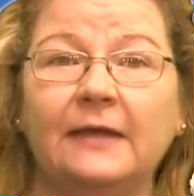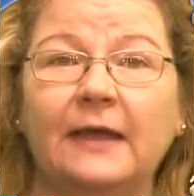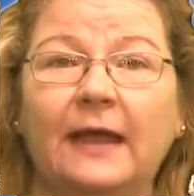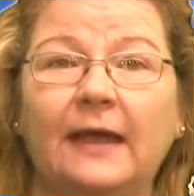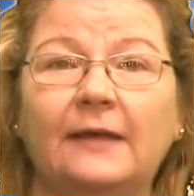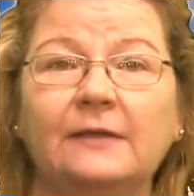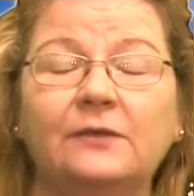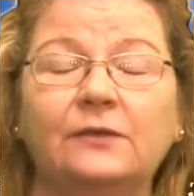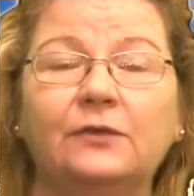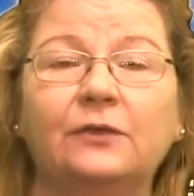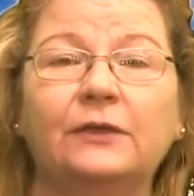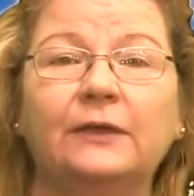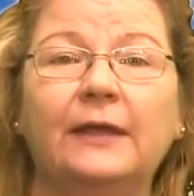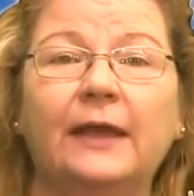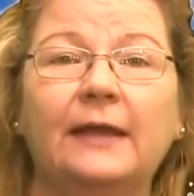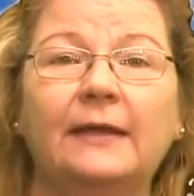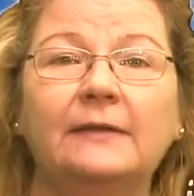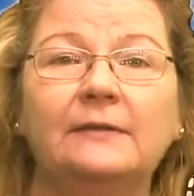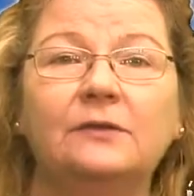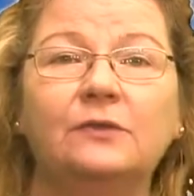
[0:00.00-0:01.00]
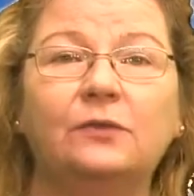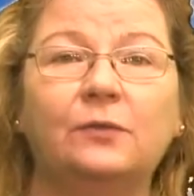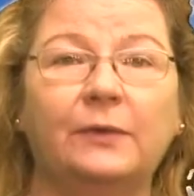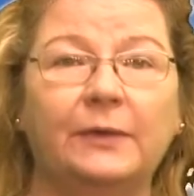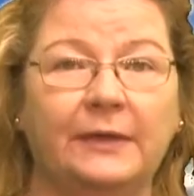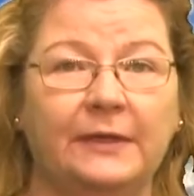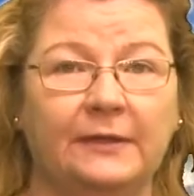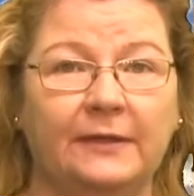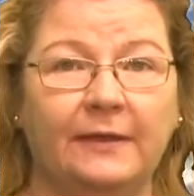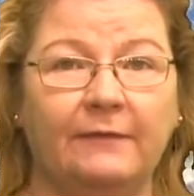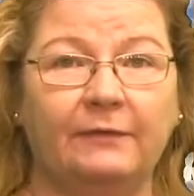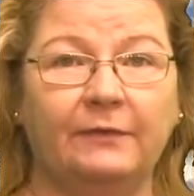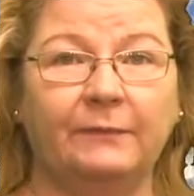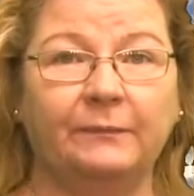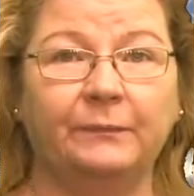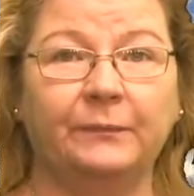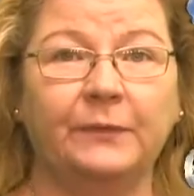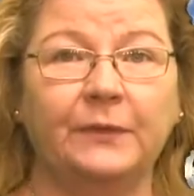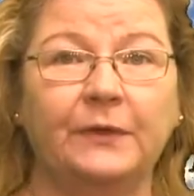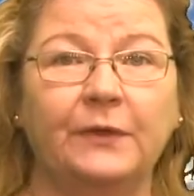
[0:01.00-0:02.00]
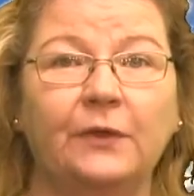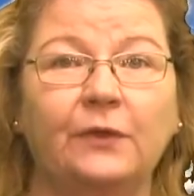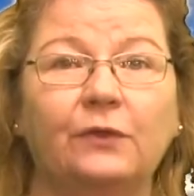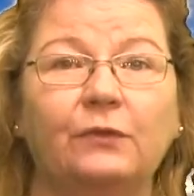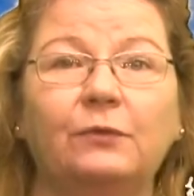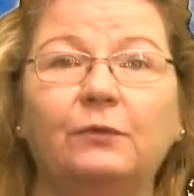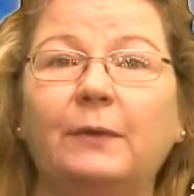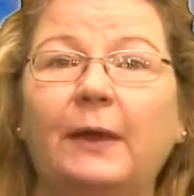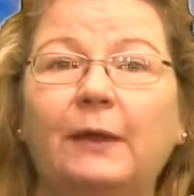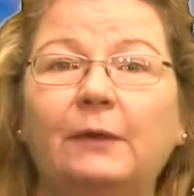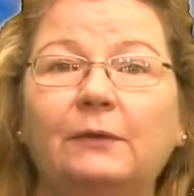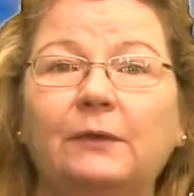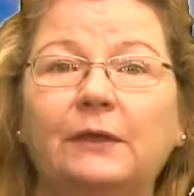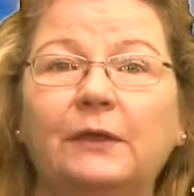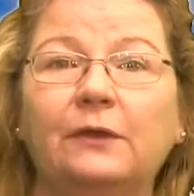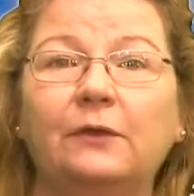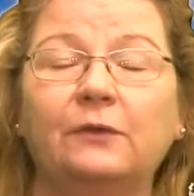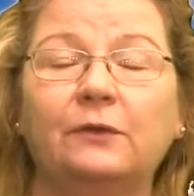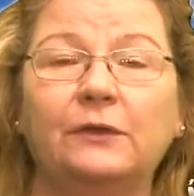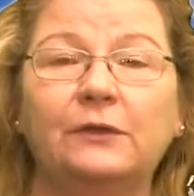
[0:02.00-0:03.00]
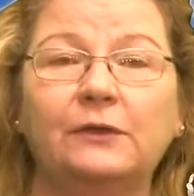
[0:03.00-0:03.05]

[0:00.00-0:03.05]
as early as 2011. Throughout the early